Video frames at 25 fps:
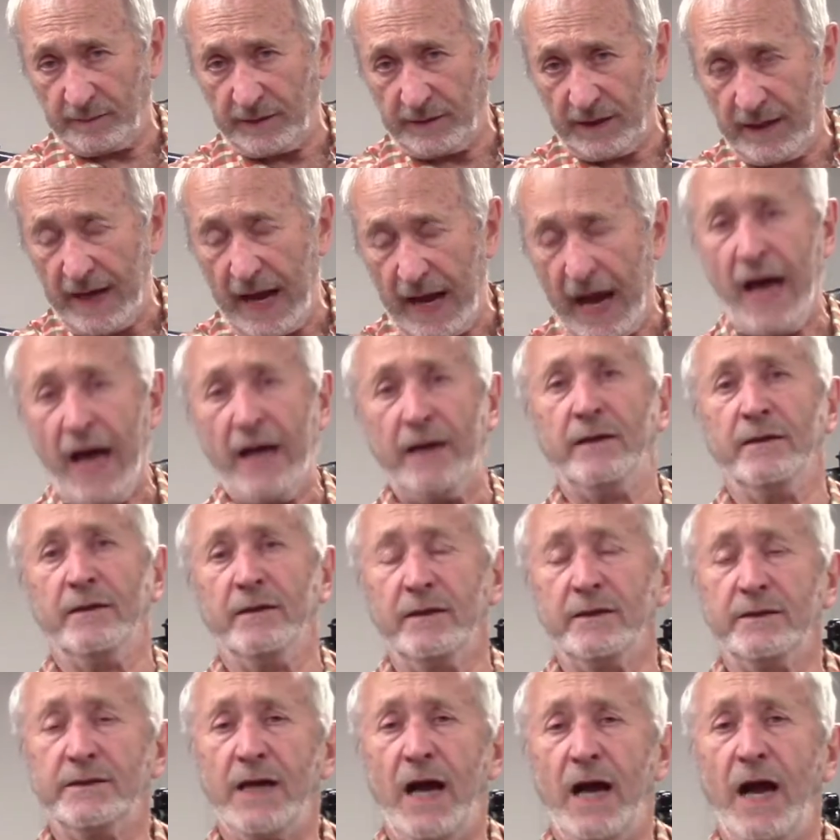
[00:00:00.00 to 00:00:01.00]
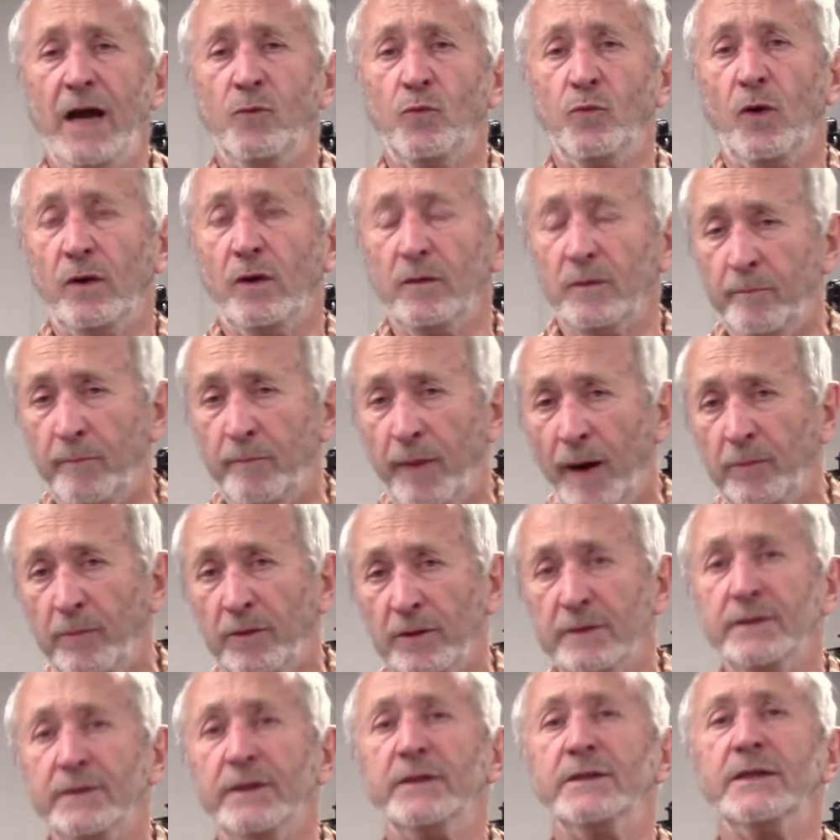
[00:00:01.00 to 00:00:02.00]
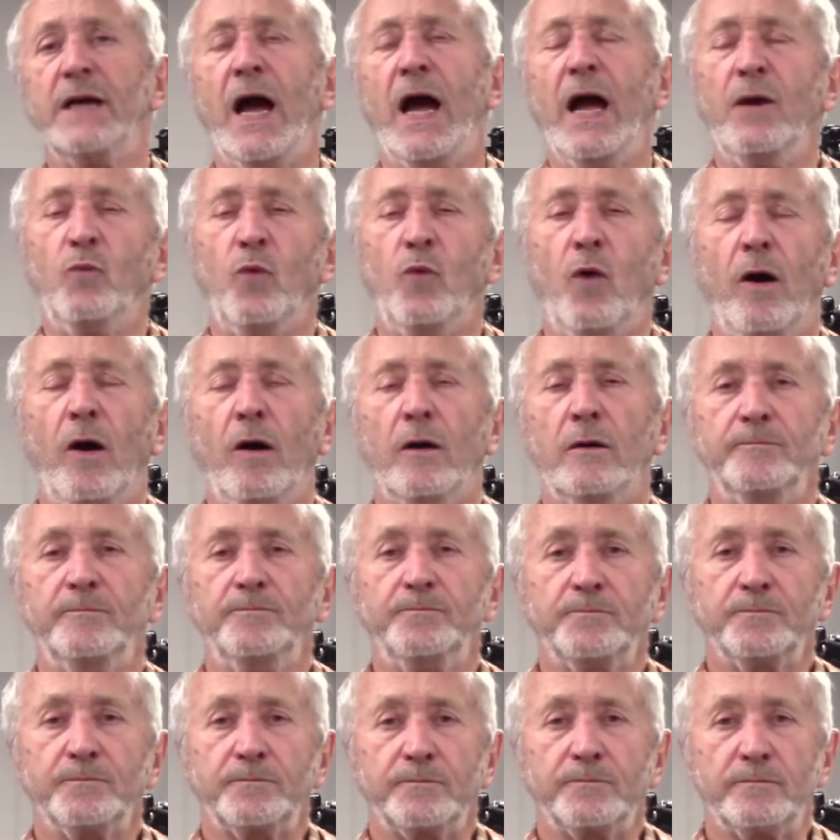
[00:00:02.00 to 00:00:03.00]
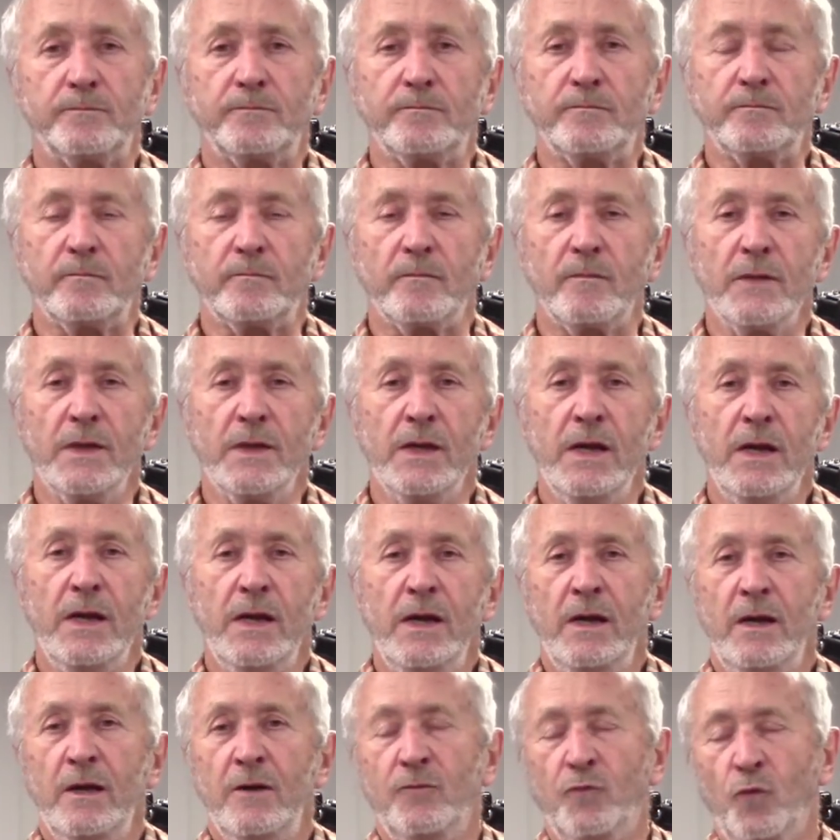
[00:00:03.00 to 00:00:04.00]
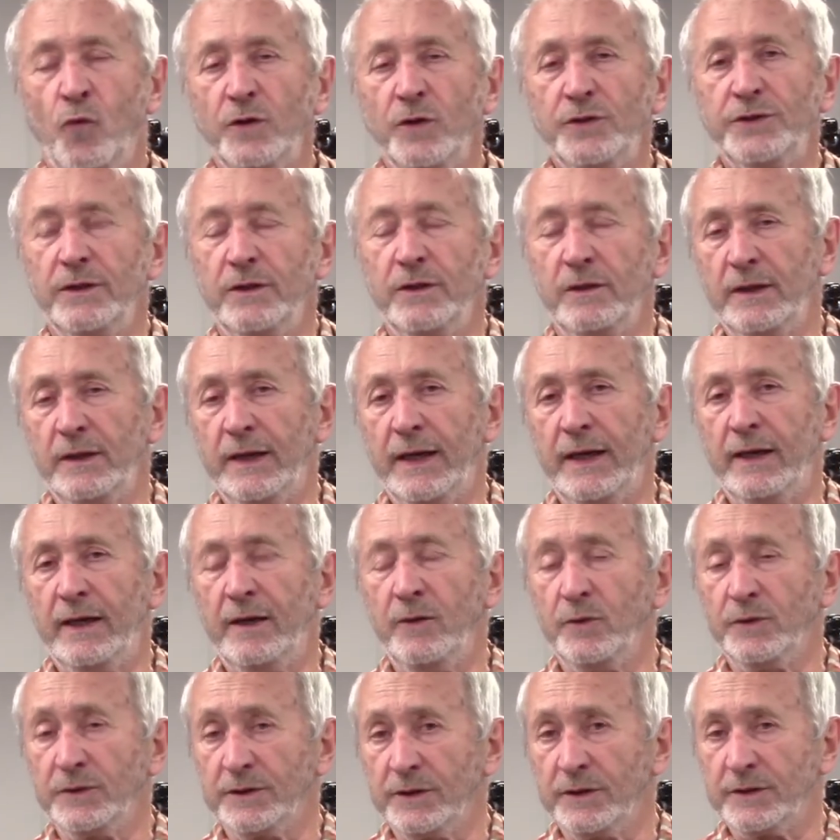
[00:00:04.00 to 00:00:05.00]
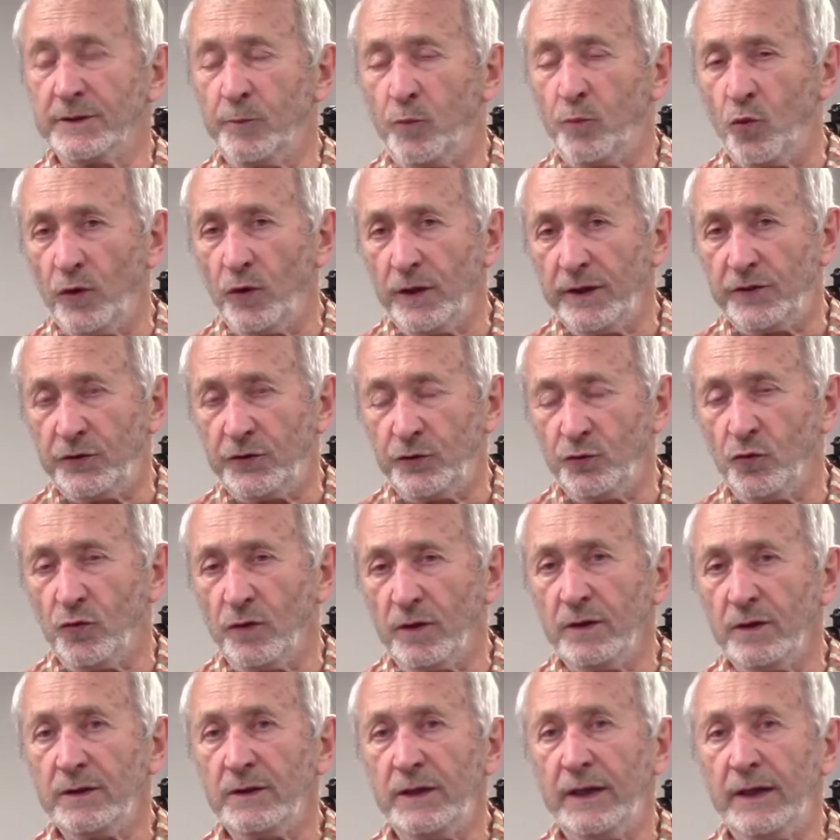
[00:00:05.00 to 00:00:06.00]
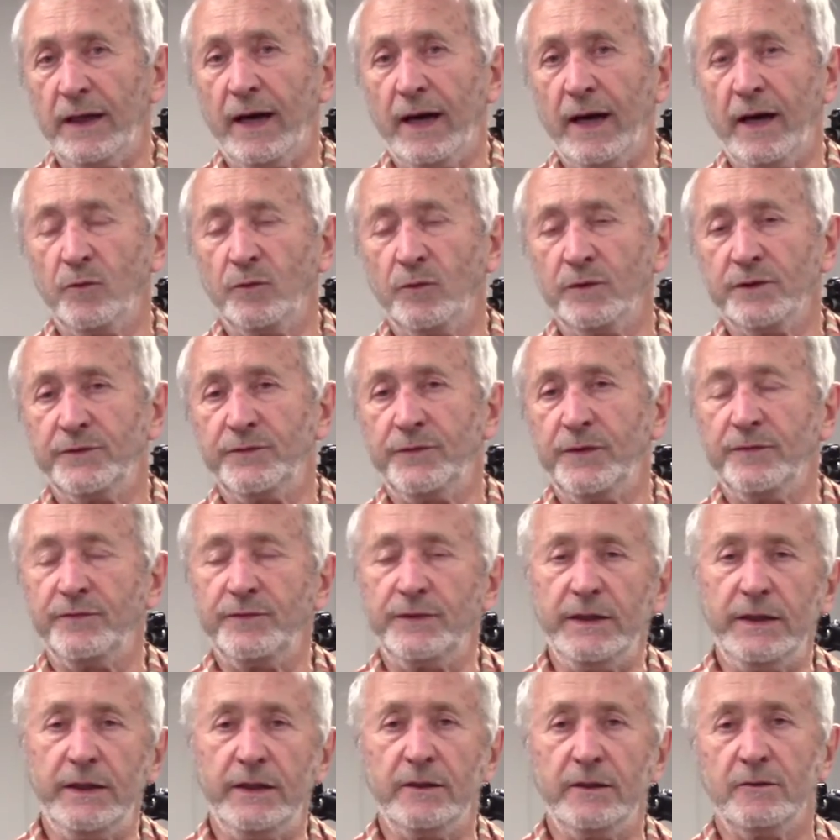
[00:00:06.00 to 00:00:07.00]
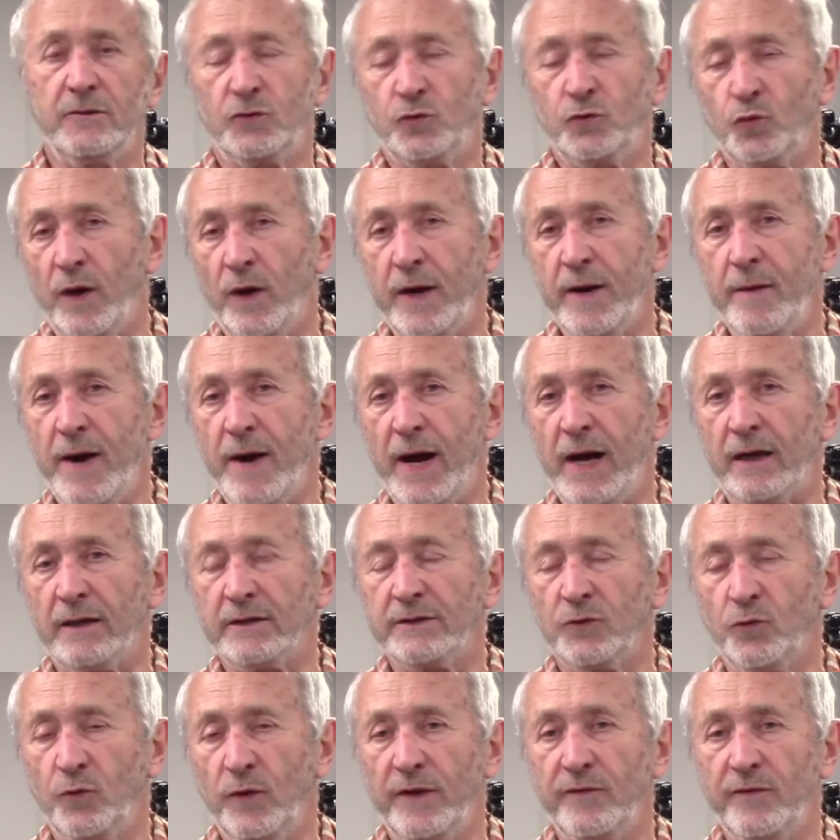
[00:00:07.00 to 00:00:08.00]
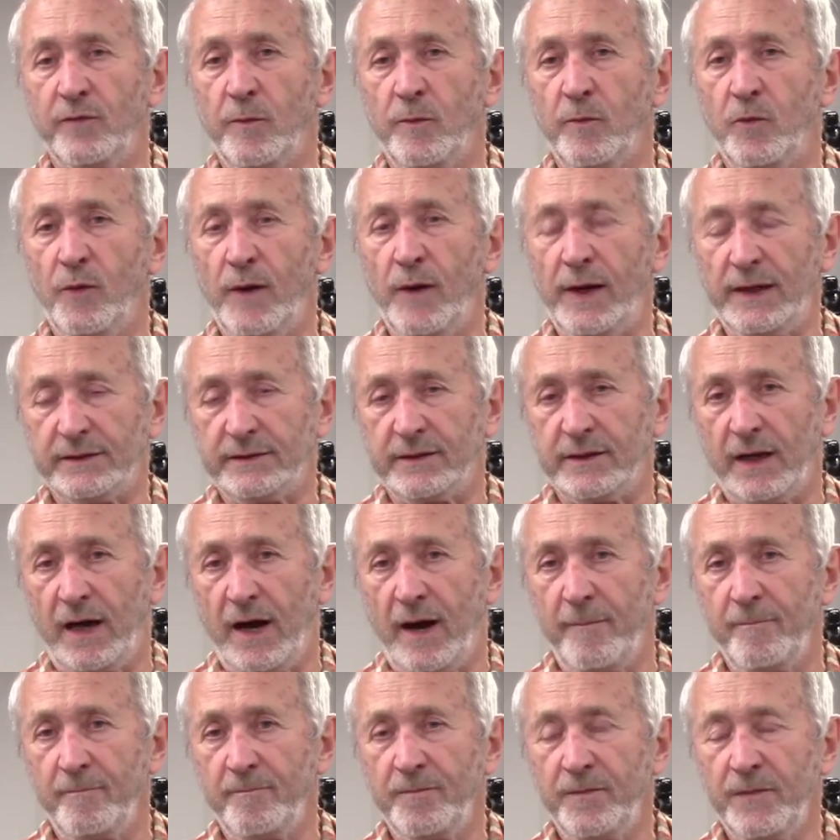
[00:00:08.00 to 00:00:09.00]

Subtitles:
a knot in the sidewall, a bubble in the sidewall. Fortunately, it was a supported tour, and I was 15 or 20 miles away from a rest stop.